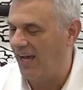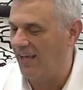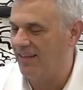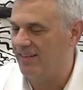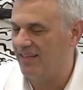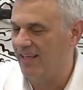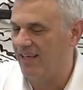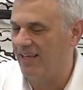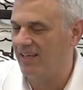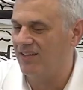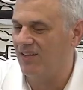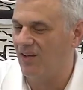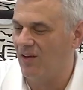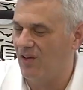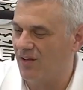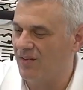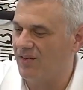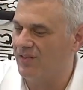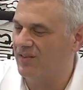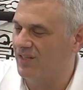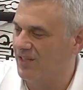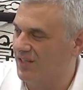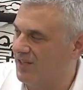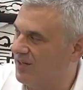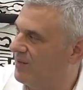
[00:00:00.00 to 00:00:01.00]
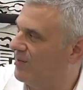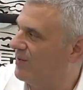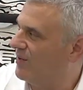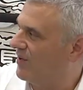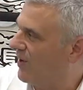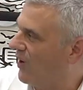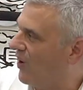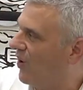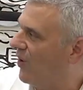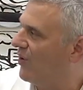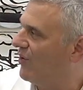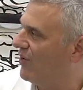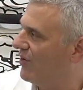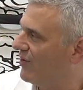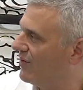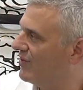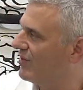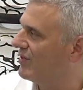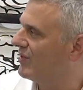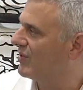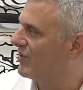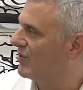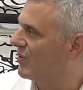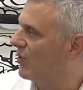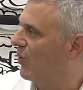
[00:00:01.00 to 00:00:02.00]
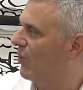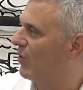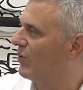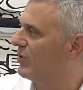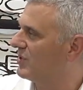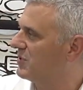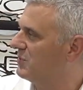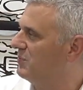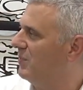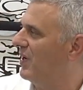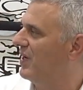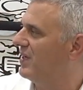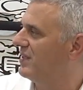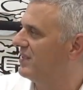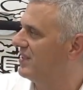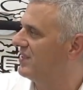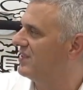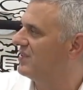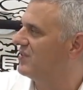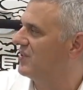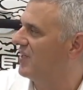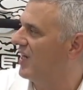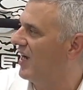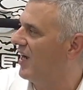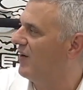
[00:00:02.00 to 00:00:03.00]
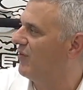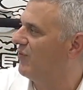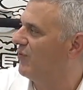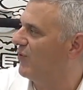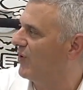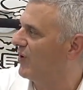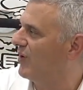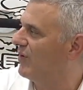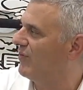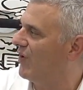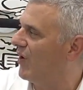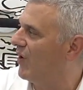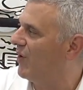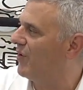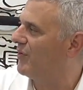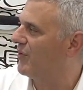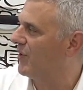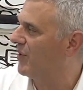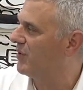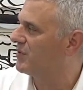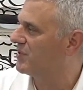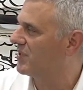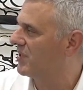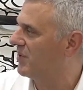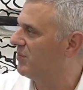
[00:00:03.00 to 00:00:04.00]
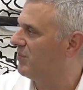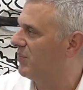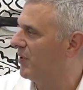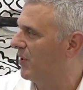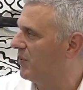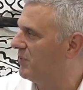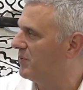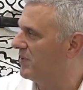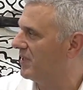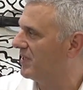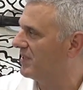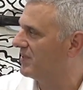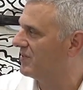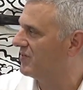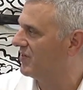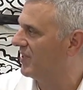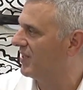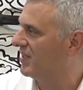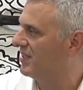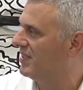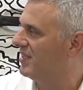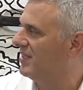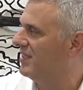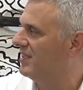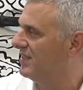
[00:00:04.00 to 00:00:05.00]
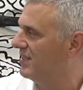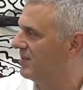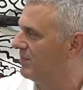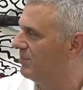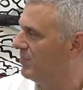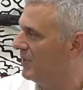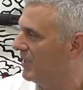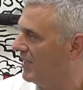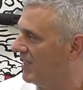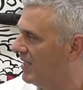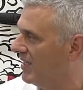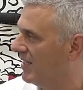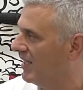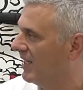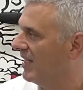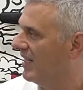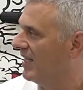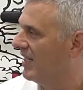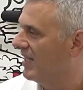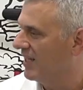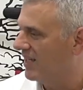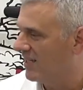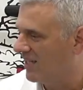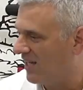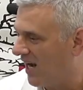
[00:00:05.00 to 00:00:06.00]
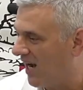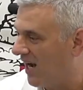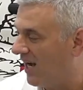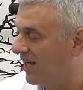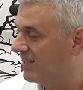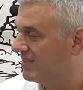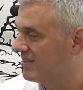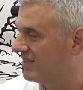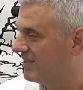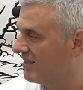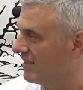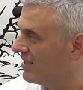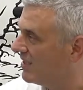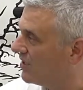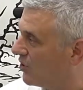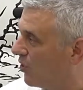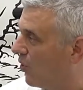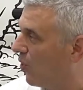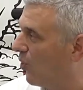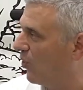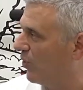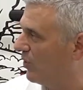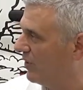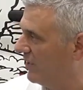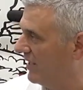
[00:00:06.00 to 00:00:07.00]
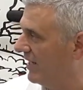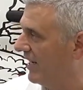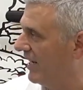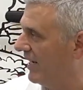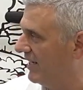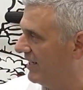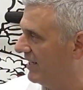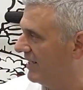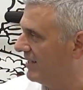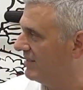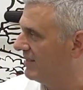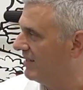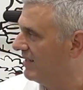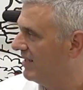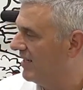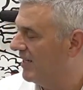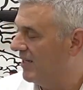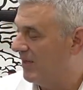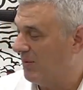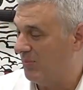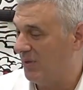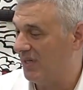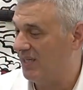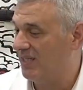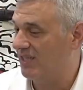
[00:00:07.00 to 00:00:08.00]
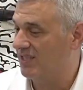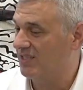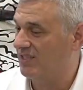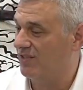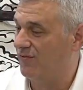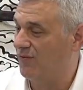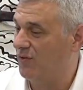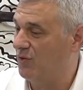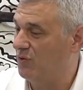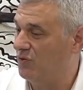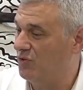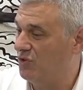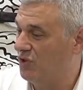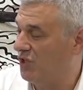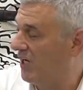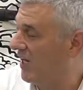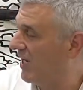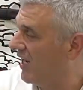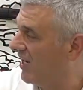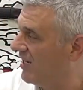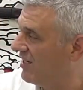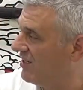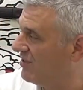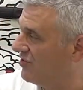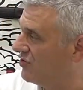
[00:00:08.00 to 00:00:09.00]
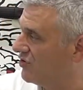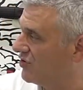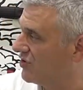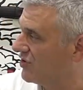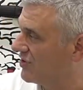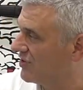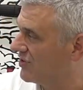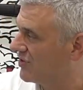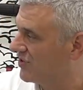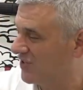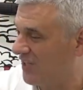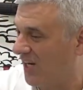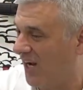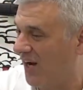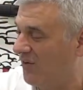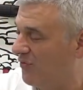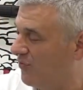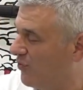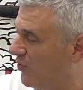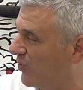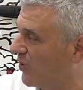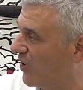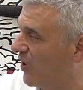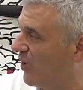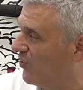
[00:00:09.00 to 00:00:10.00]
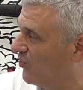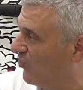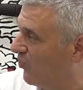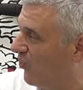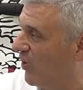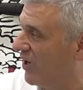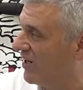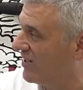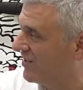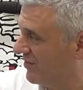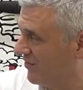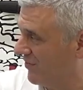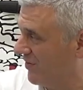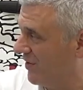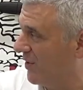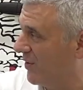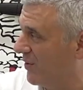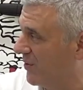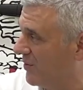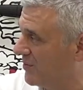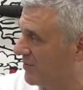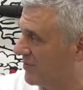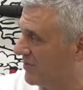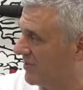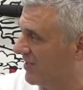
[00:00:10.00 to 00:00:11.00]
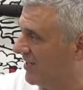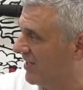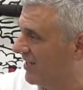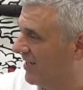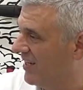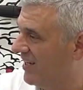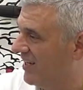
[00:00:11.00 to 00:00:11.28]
and then all of the corresponding software of all those components that need to be constantly coordinated, because if you change software on one of those,